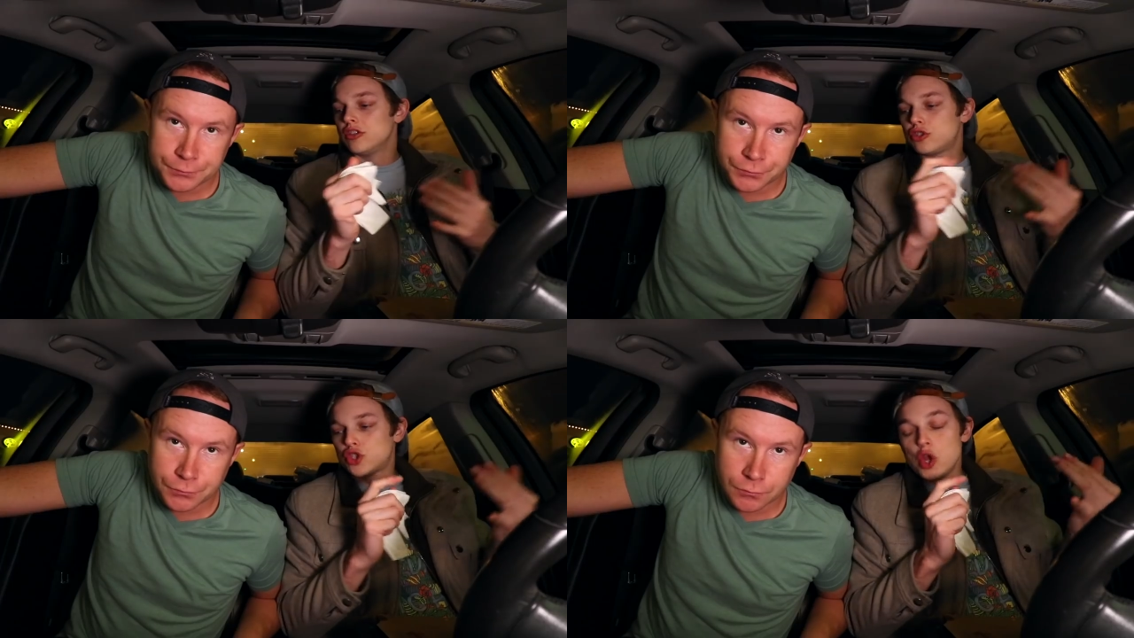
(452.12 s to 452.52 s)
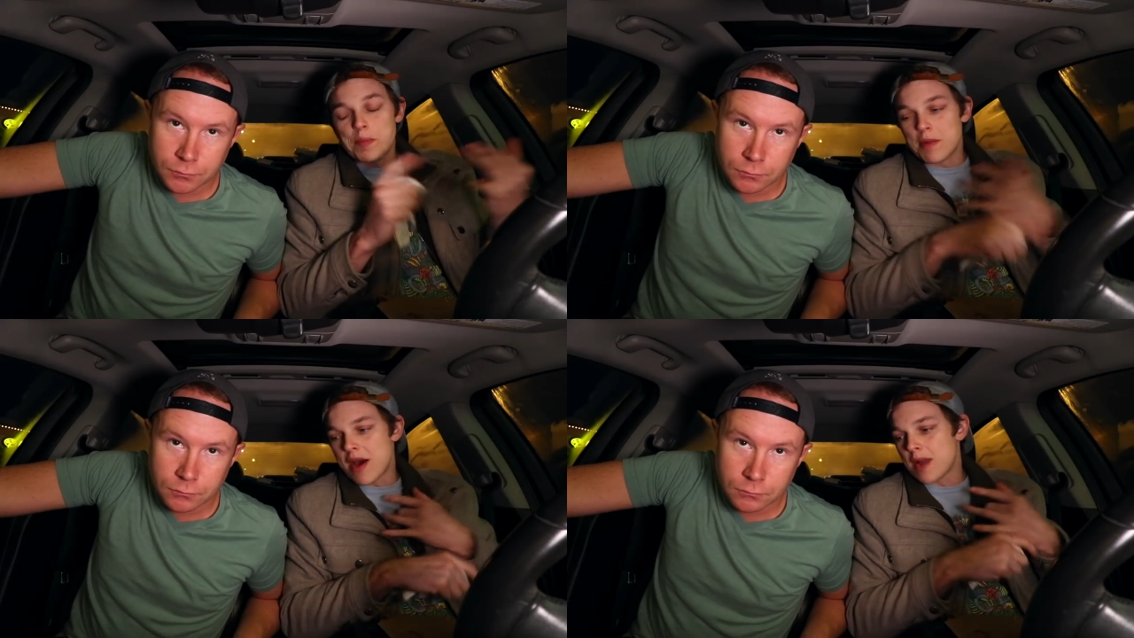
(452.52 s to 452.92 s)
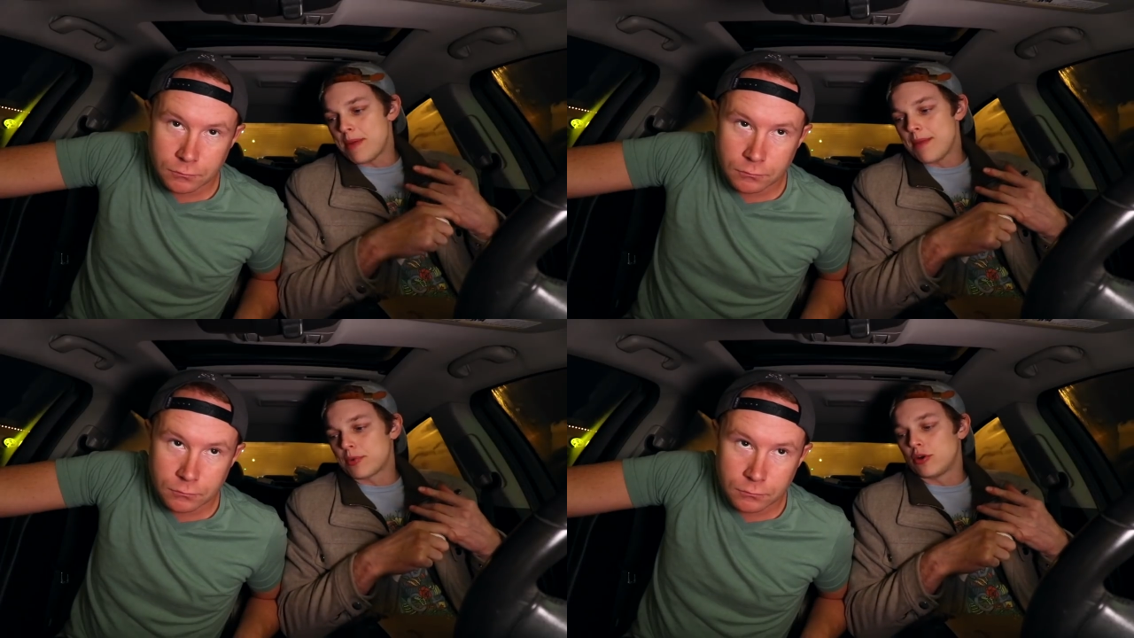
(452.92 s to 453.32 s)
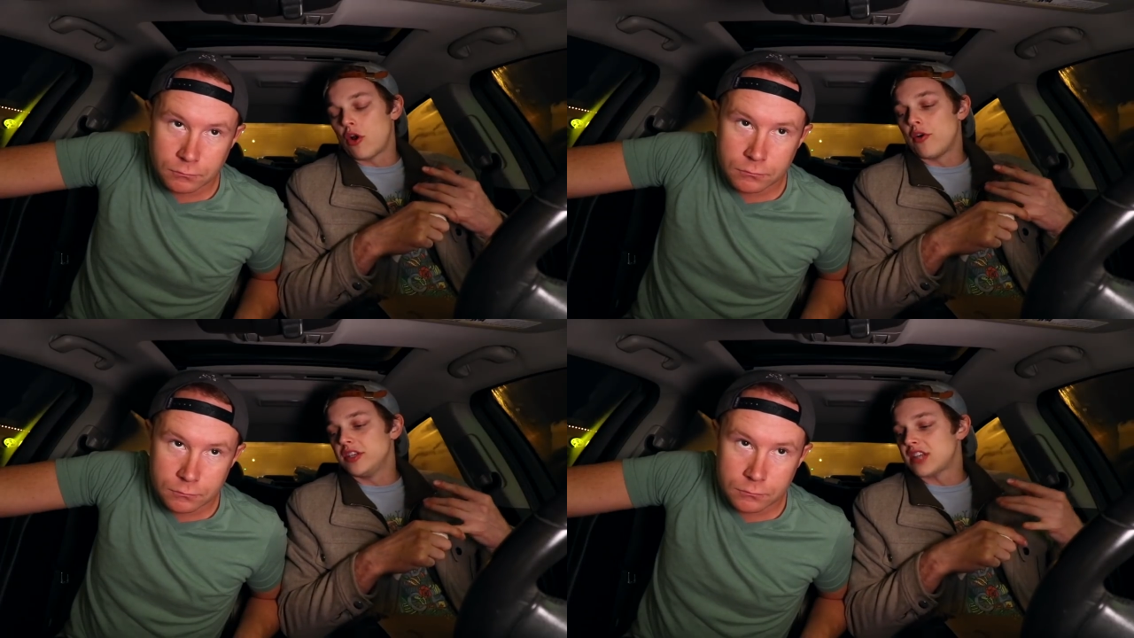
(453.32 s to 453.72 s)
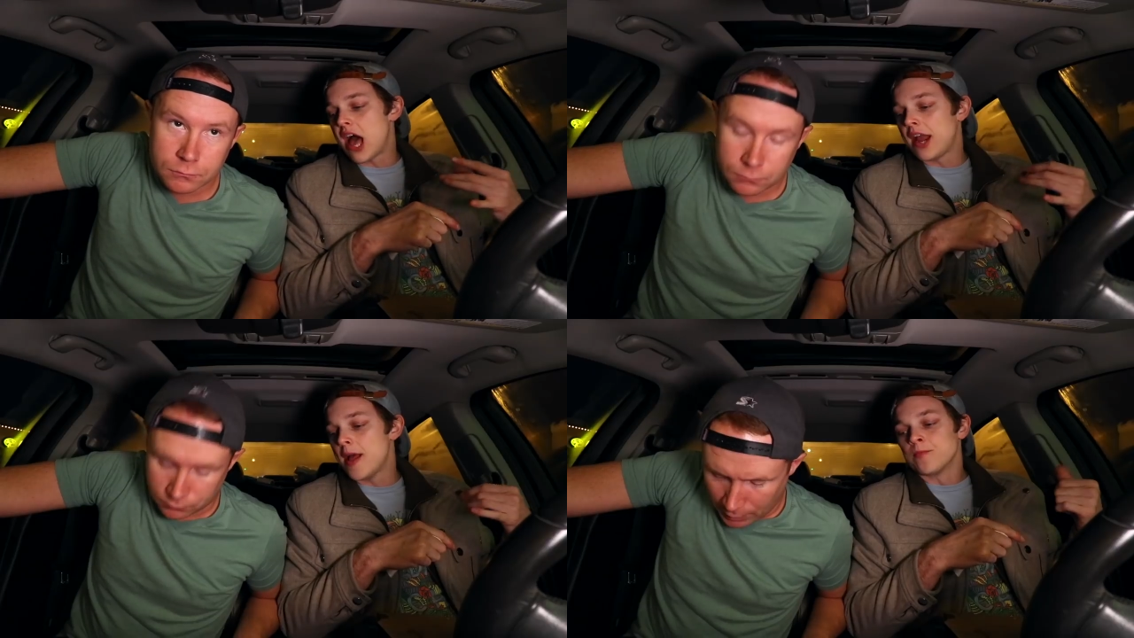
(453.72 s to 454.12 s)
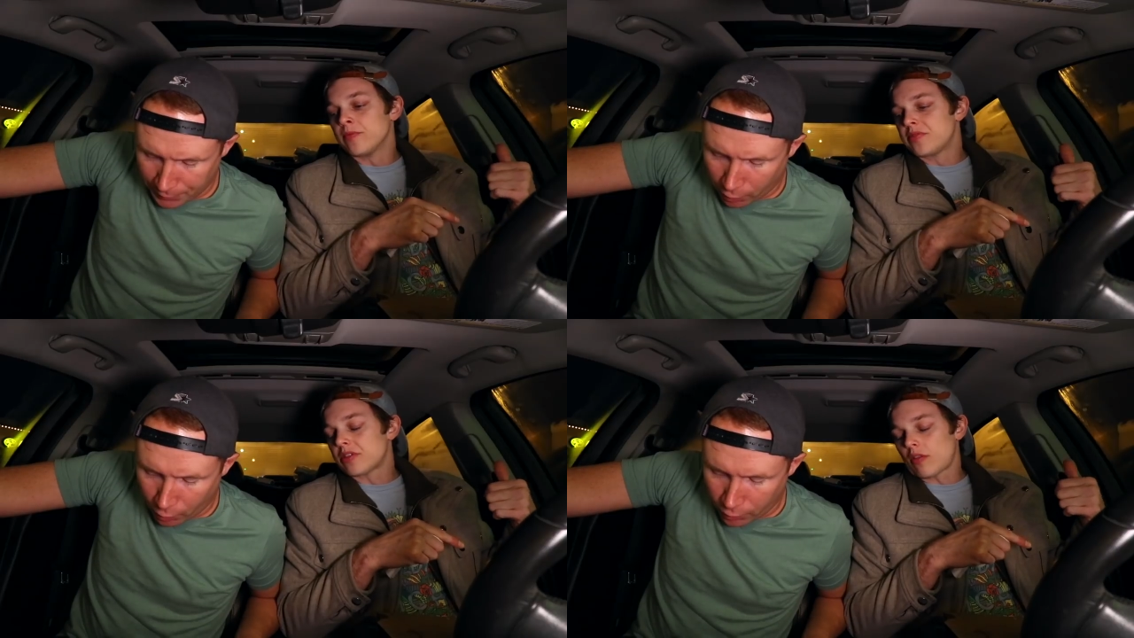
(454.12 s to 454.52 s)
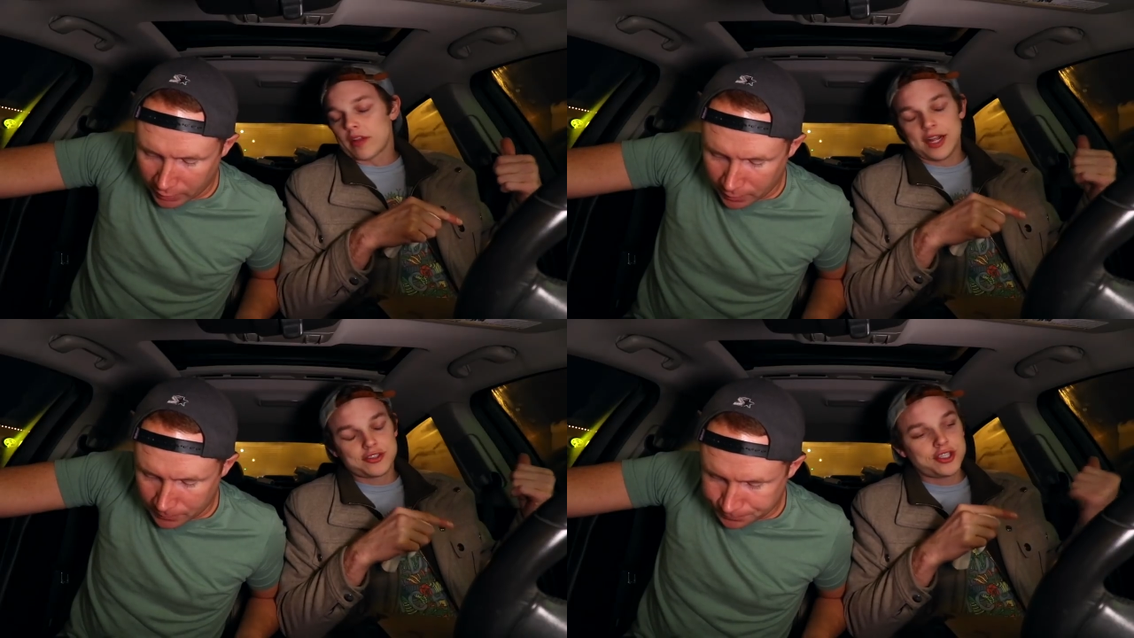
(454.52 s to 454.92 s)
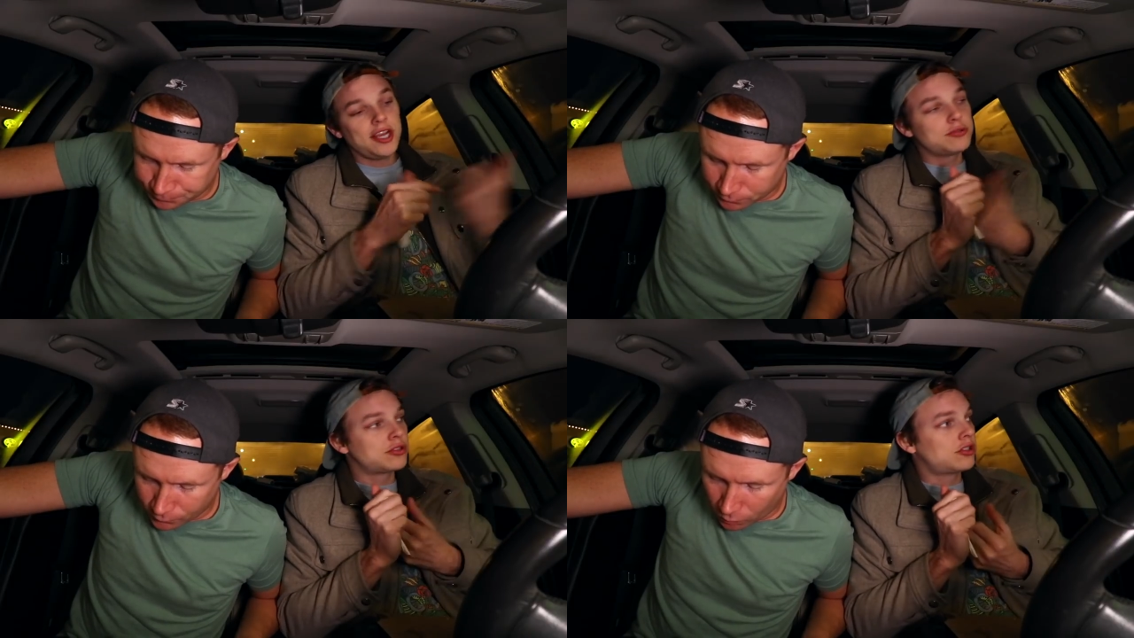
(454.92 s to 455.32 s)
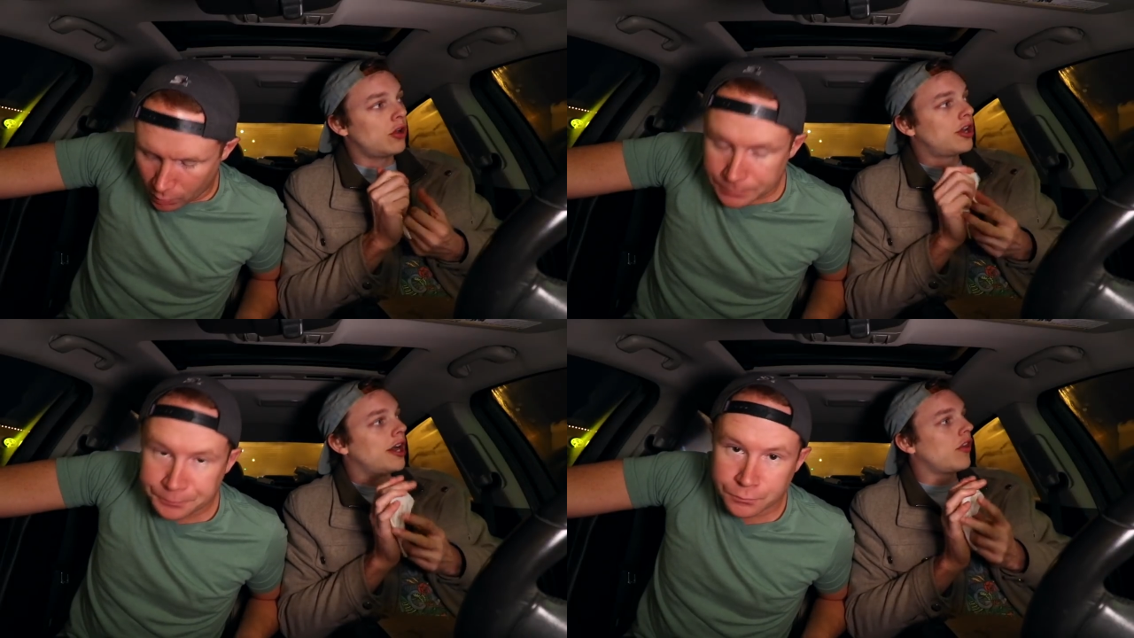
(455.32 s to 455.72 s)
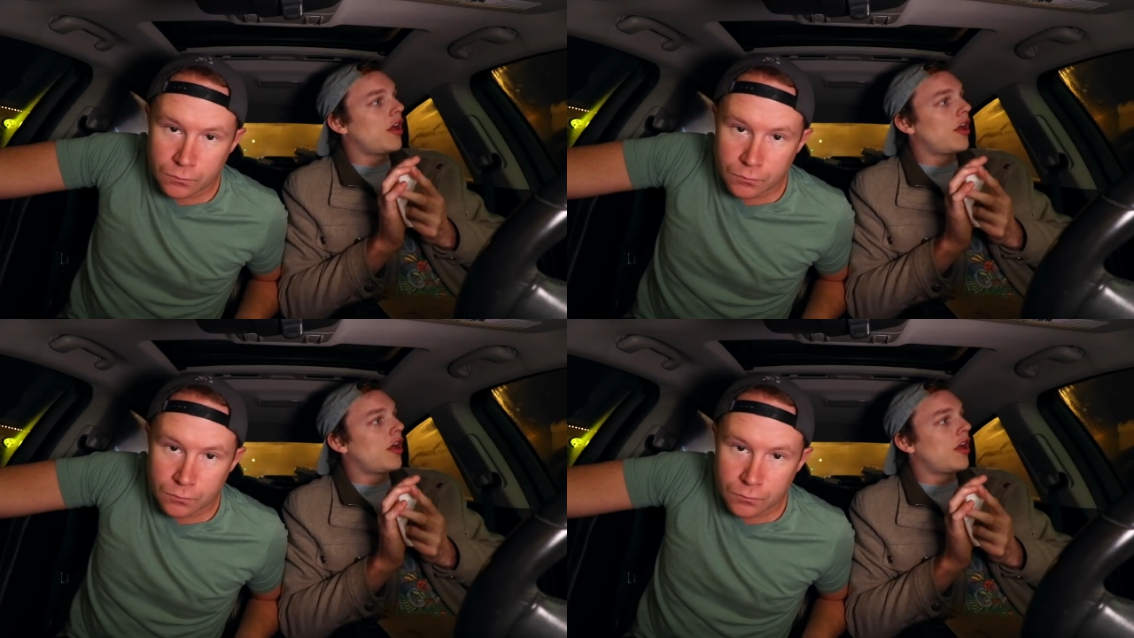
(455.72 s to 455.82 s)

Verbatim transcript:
Speaker 1: Stupid amount of pepperonis on it. Pepperoni. That cheese was so good.